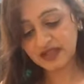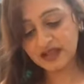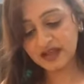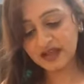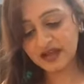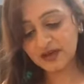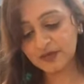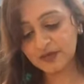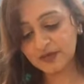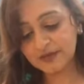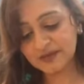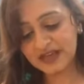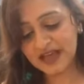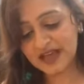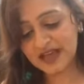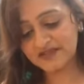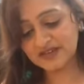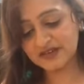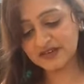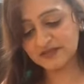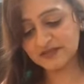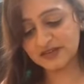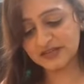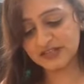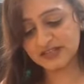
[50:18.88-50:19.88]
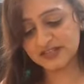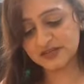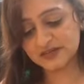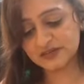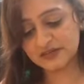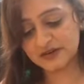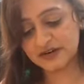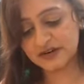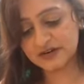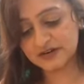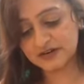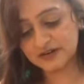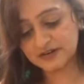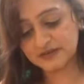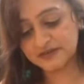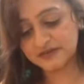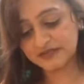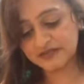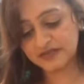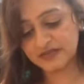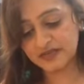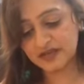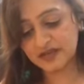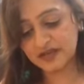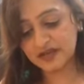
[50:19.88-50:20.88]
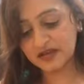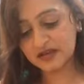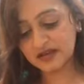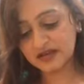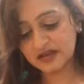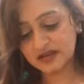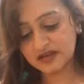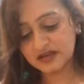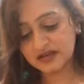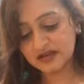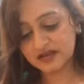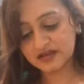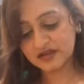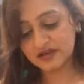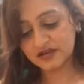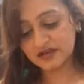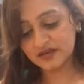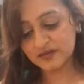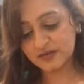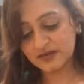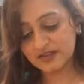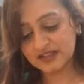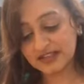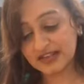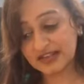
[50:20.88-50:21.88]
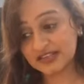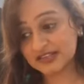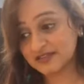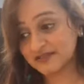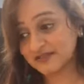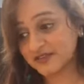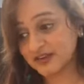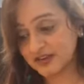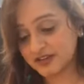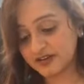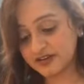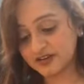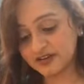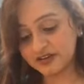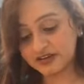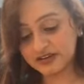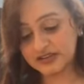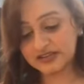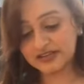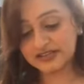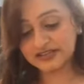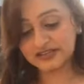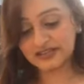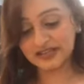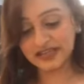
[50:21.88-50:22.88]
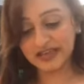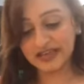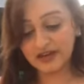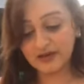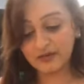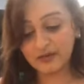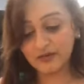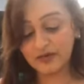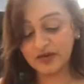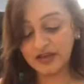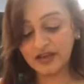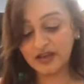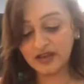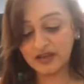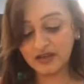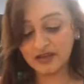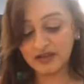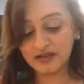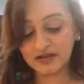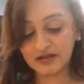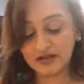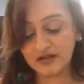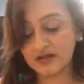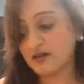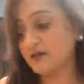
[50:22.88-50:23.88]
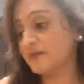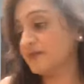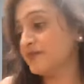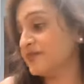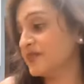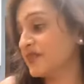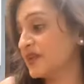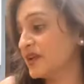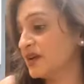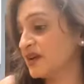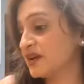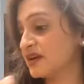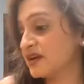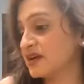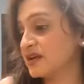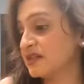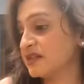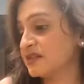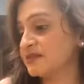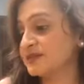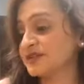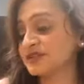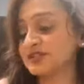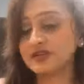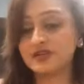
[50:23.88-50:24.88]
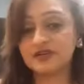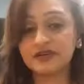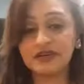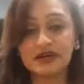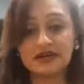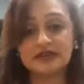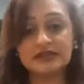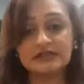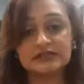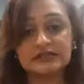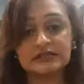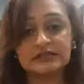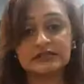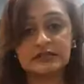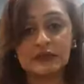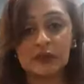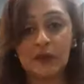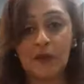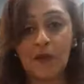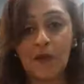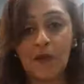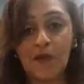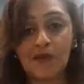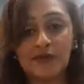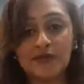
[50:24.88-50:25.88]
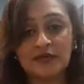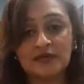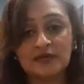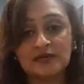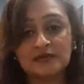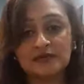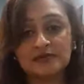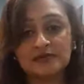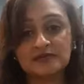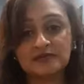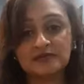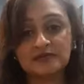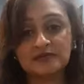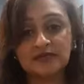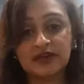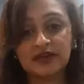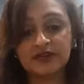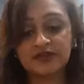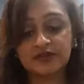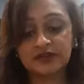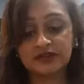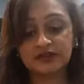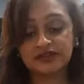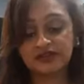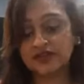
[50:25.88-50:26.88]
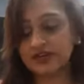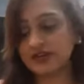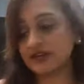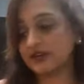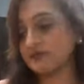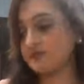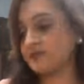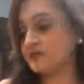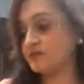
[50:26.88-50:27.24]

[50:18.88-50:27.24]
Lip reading: And we'll be having meat tomorrow with lots of other goodies. Can't wait. Let me show you guys my grilled chicken.